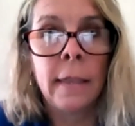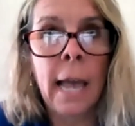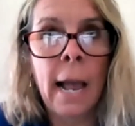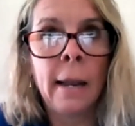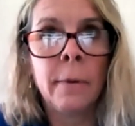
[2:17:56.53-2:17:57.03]

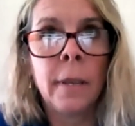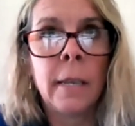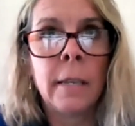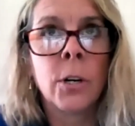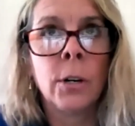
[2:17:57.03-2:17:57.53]
That
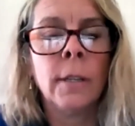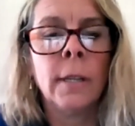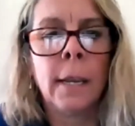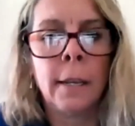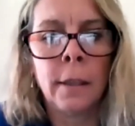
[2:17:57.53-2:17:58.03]
is
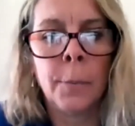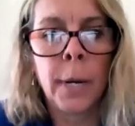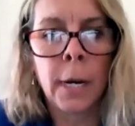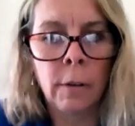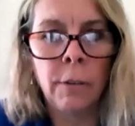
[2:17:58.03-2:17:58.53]
currently in the
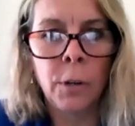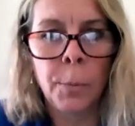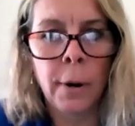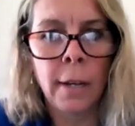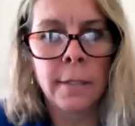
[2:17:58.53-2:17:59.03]
peer review
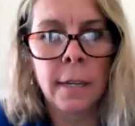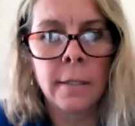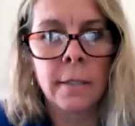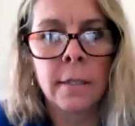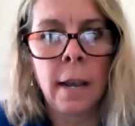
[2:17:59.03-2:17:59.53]

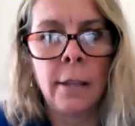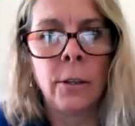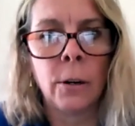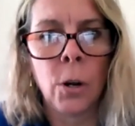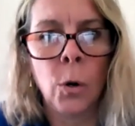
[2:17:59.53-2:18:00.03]
process, and
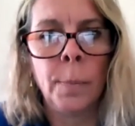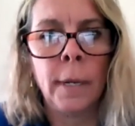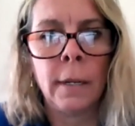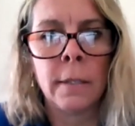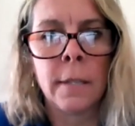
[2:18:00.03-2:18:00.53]
they're
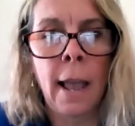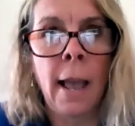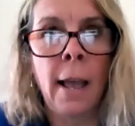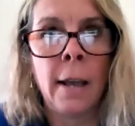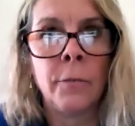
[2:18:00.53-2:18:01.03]
hoping to
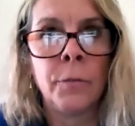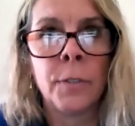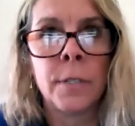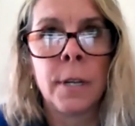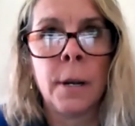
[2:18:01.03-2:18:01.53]
have
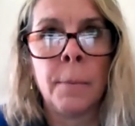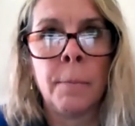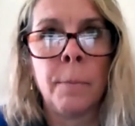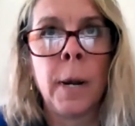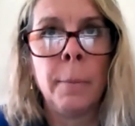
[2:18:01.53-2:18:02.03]

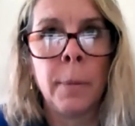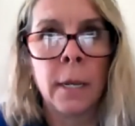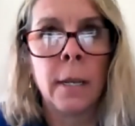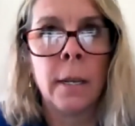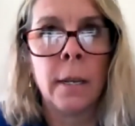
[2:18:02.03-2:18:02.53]
some
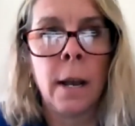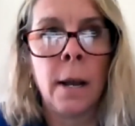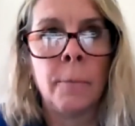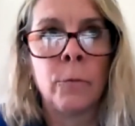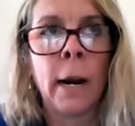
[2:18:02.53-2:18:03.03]
public
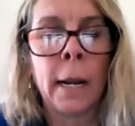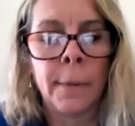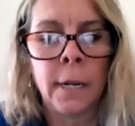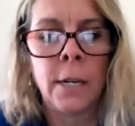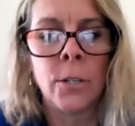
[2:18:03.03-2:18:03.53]

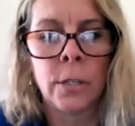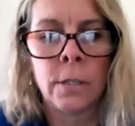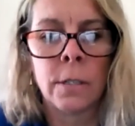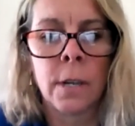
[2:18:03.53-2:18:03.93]
recommendations